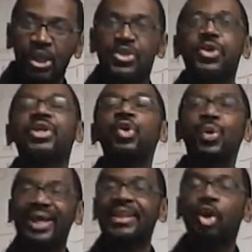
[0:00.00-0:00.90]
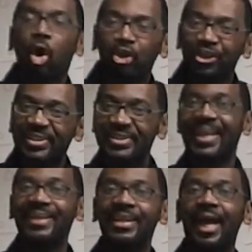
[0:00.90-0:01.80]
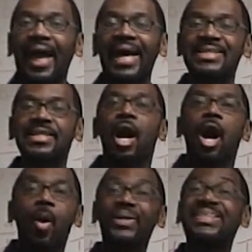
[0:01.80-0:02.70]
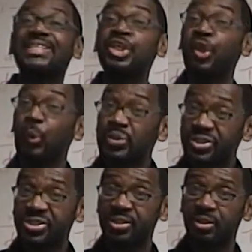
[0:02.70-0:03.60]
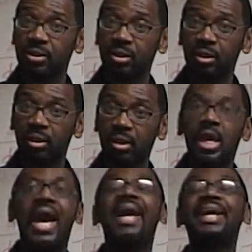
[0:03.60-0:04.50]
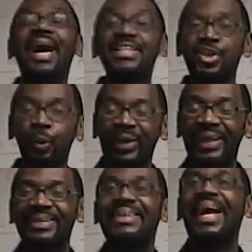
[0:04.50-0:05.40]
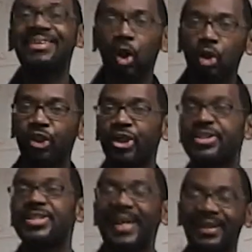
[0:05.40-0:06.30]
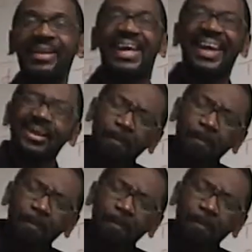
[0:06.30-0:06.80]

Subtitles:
so that you get an understanding as to how it's used. And as you get that understanding, it